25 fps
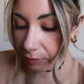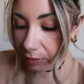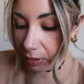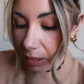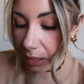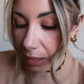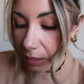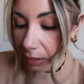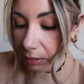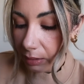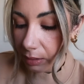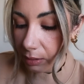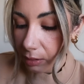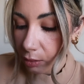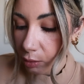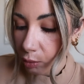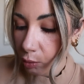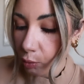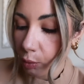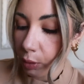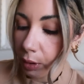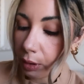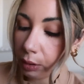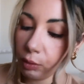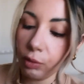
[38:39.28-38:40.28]
feel like this is
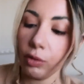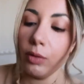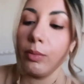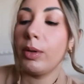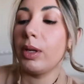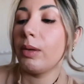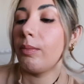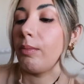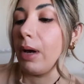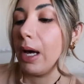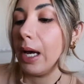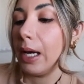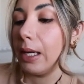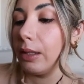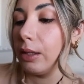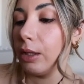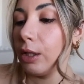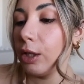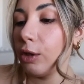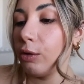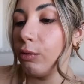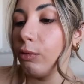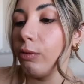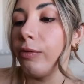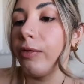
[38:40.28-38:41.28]
going to be my
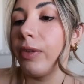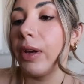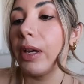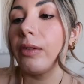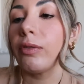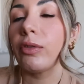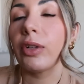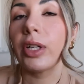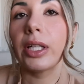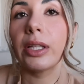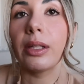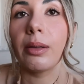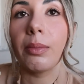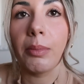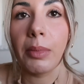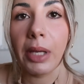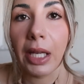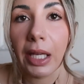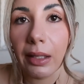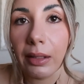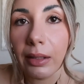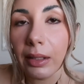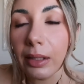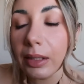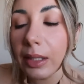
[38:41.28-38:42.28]
new favorite
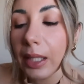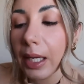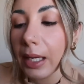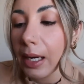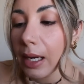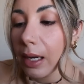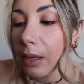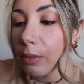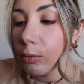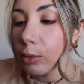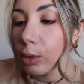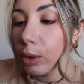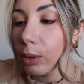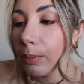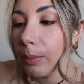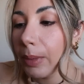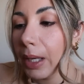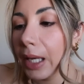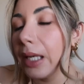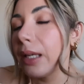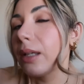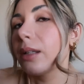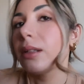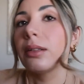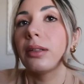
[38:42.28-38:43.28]
meal that I will
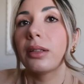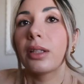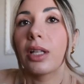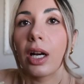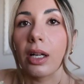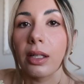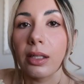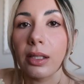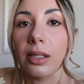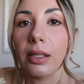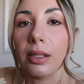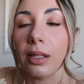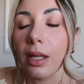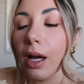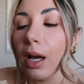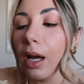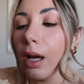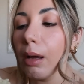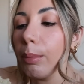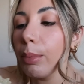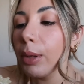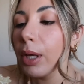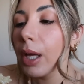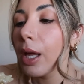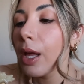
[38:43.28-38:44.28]
make
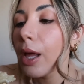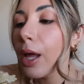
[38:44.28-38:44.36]
non-stop